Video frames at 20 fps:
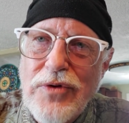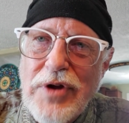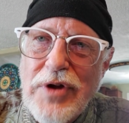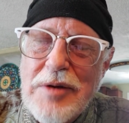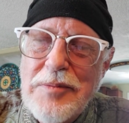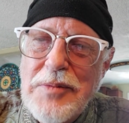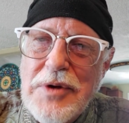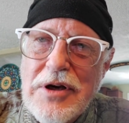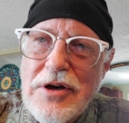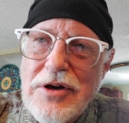They
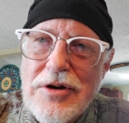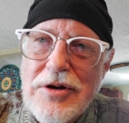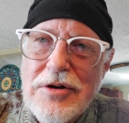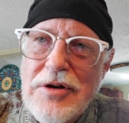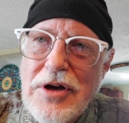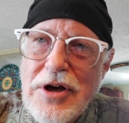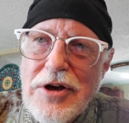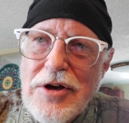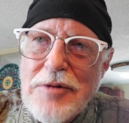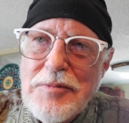be,
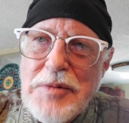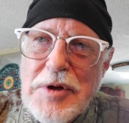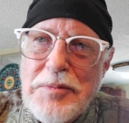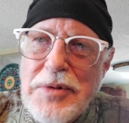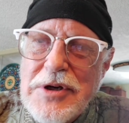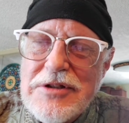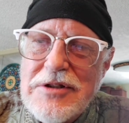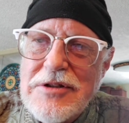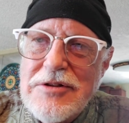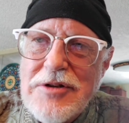could be
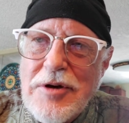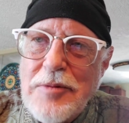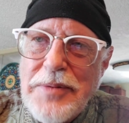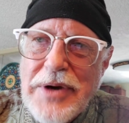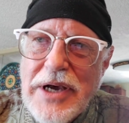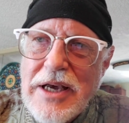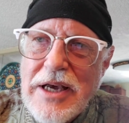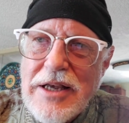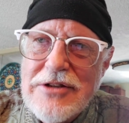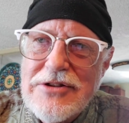pissing their
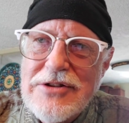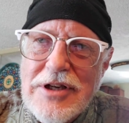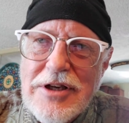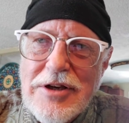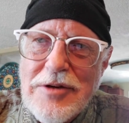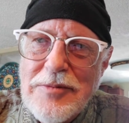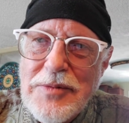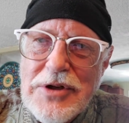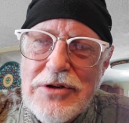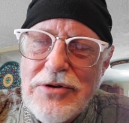pants. They
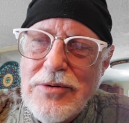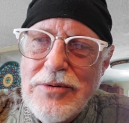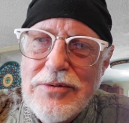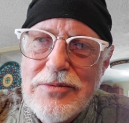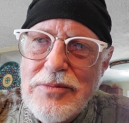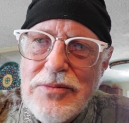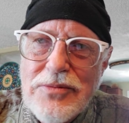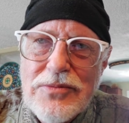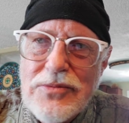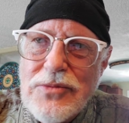could be
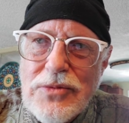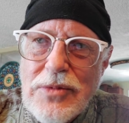doing.